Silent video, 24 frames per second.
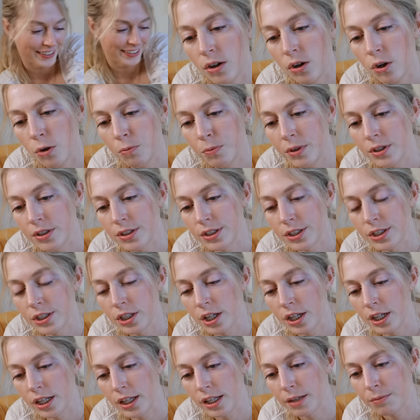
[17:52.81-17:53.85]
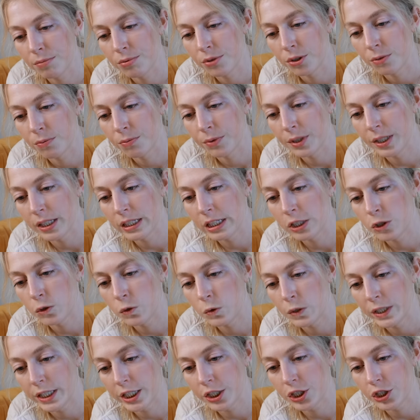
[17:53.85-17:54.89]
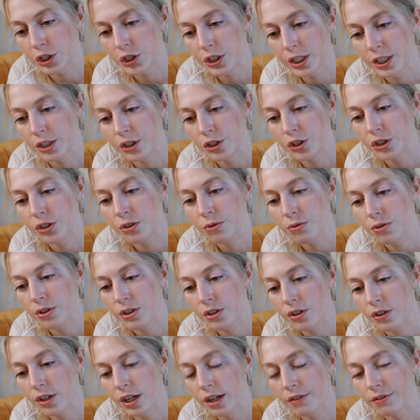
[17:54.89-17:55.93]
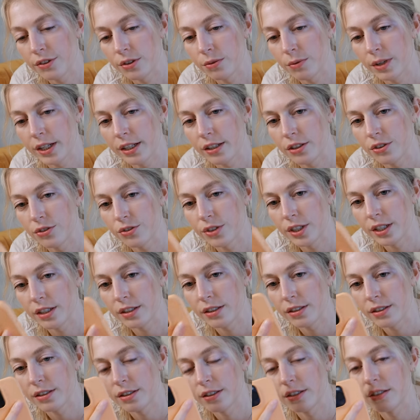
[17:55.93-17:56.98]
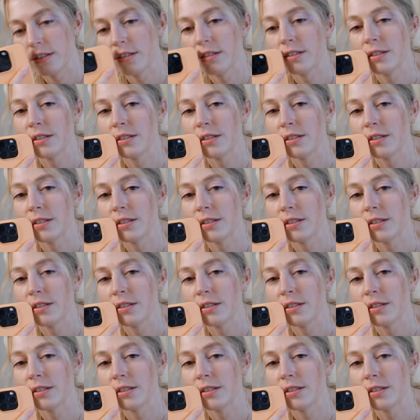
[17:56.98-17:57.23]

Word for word: Hope this is not an inappropriate question. Do you still have your wedding dress?